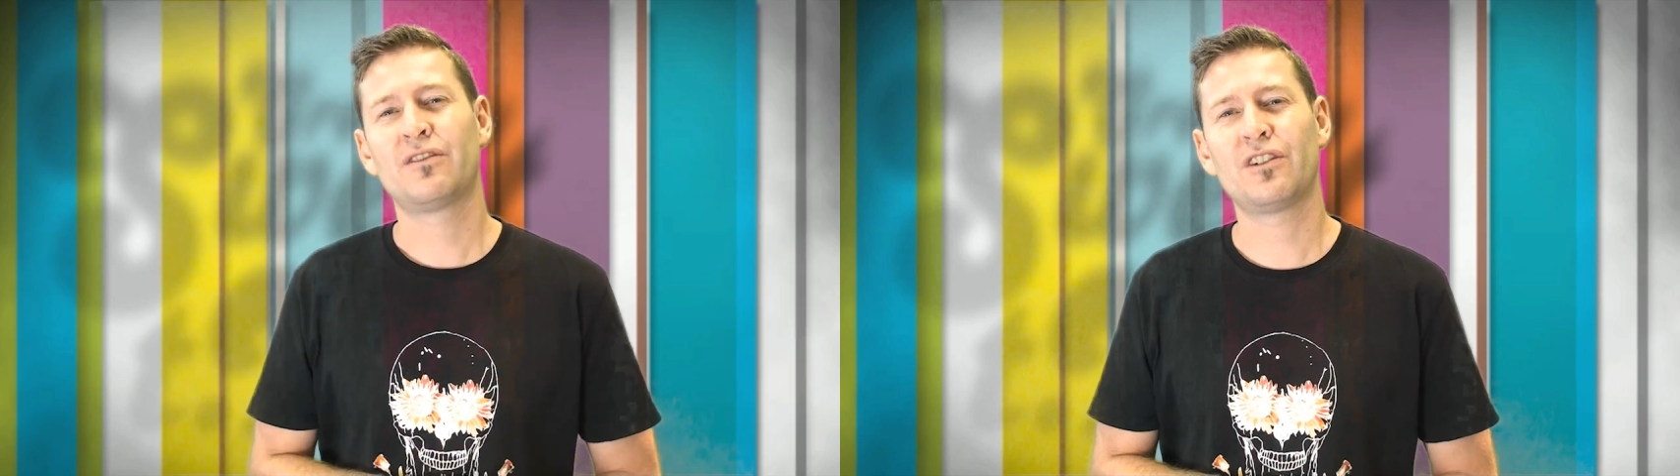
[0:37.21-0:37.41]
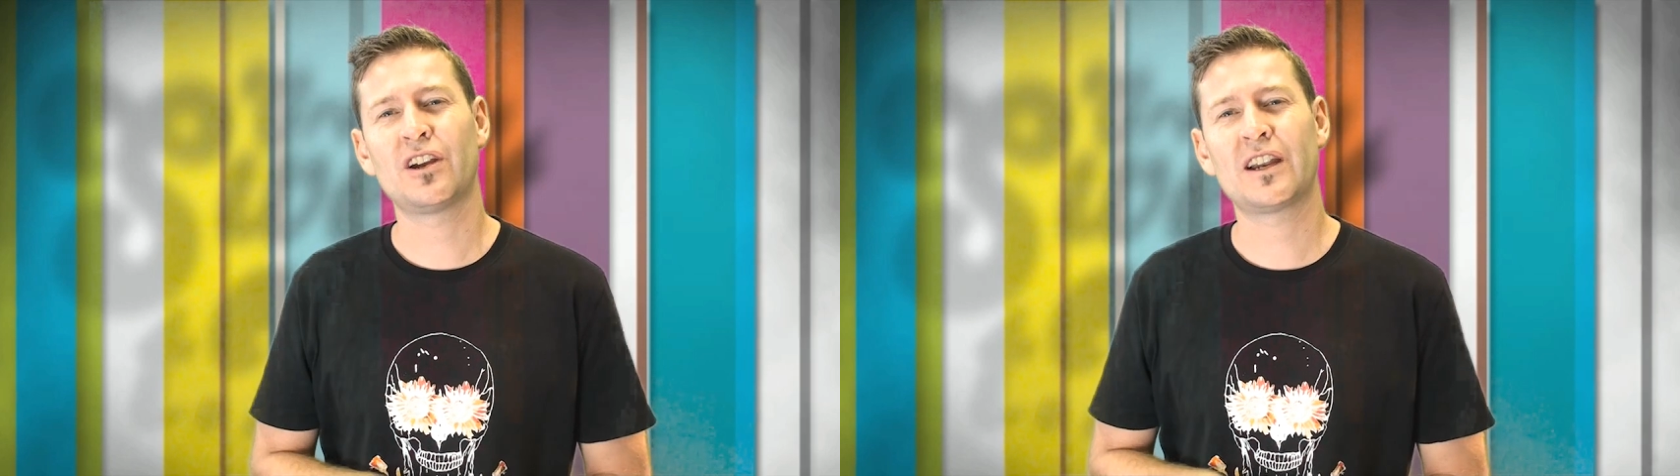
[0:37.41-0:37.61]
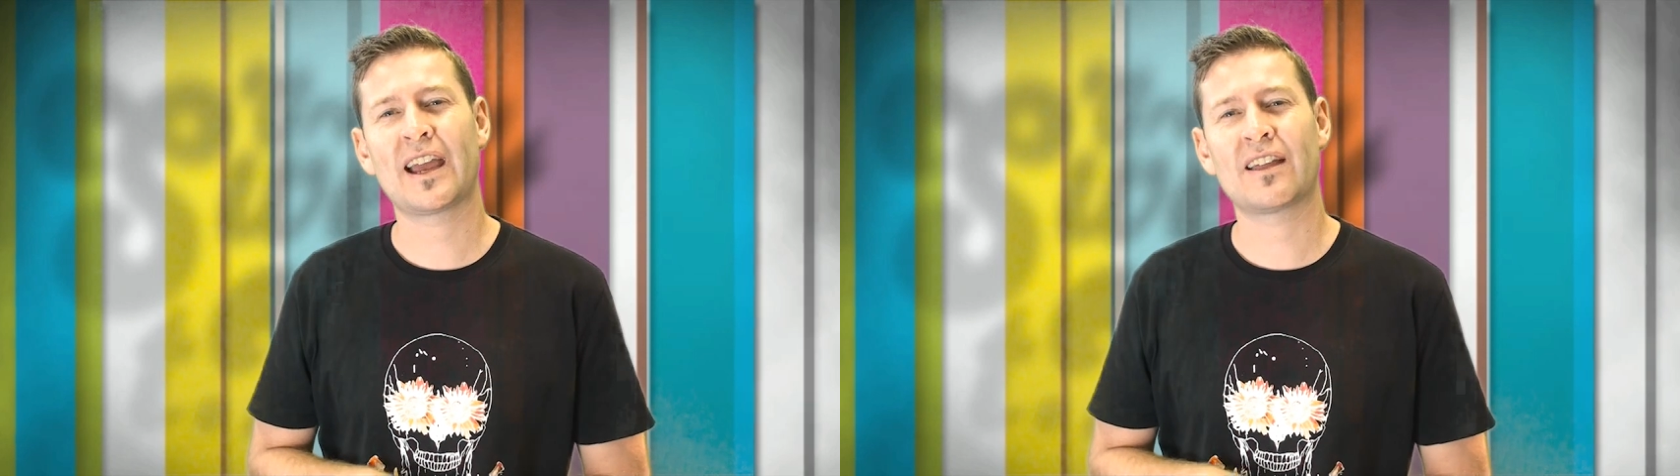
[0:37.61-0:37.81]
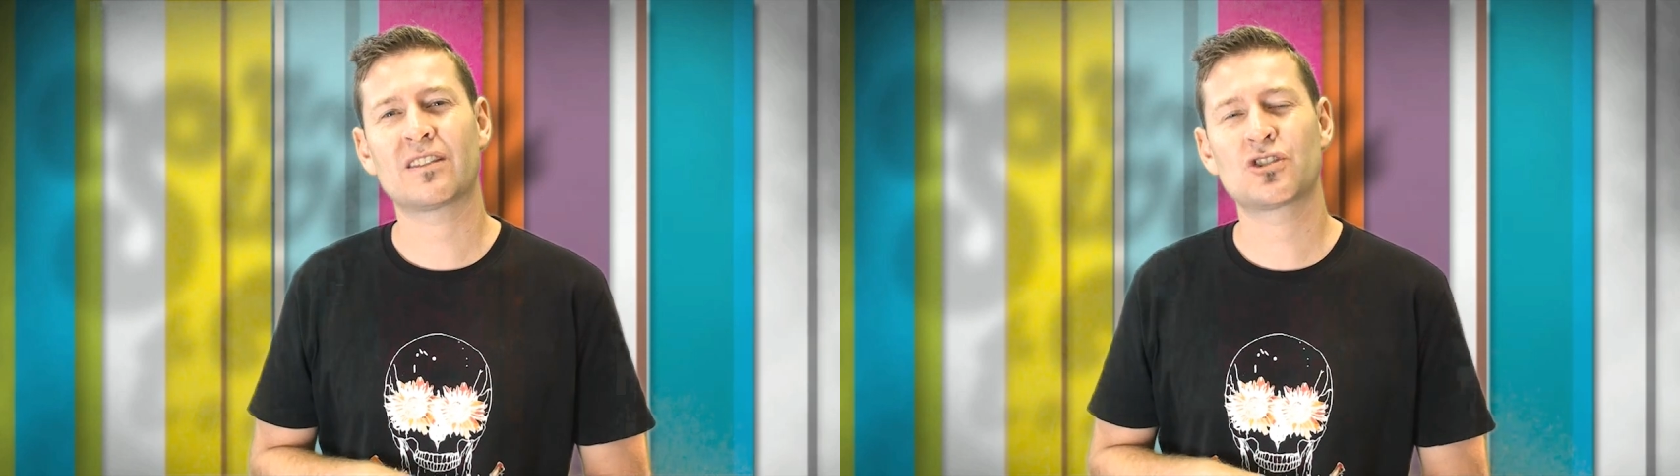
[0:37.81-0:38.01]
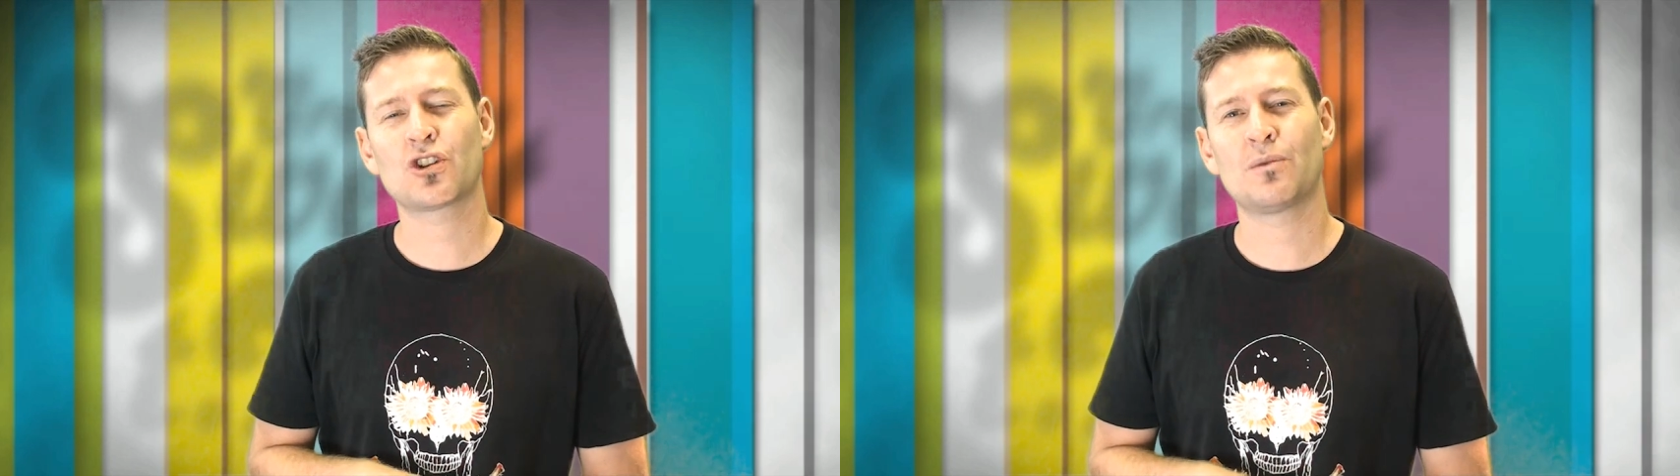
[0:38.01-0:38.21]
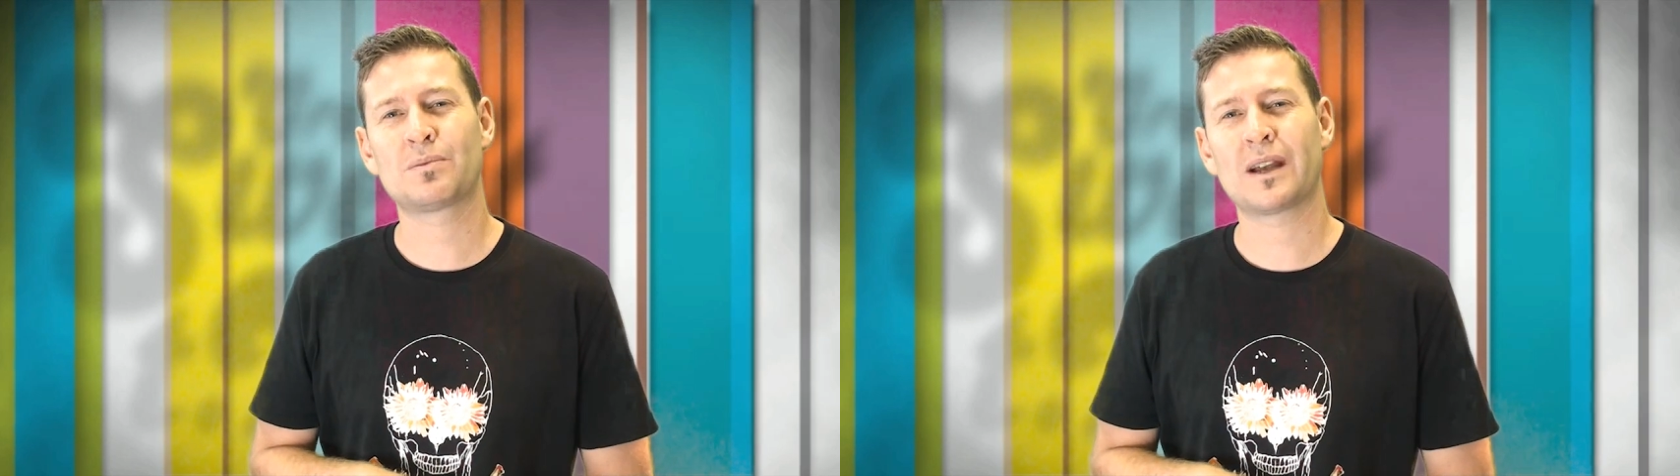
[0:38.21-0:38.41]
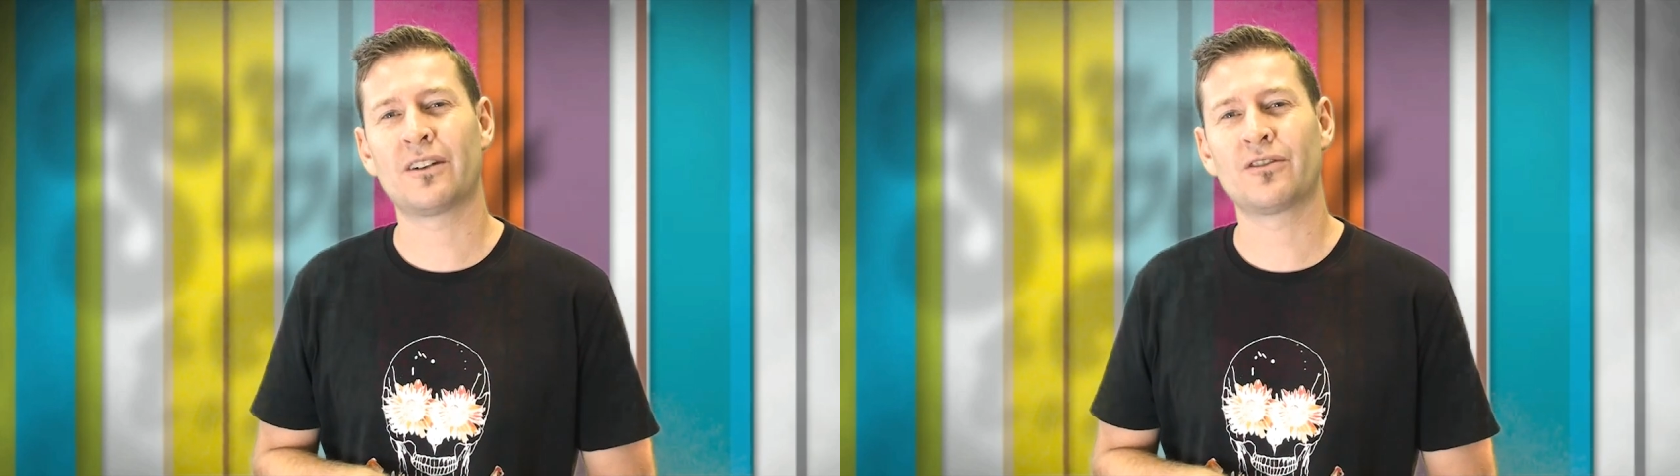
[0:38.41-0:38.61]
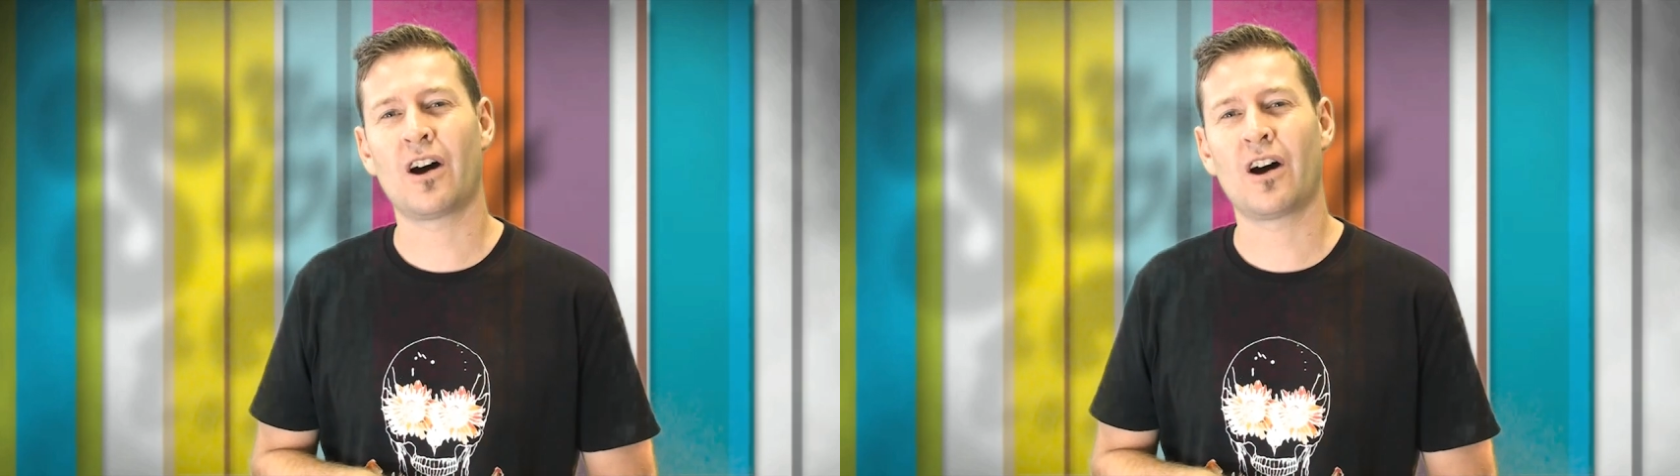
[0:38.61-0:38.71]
for you to get the job done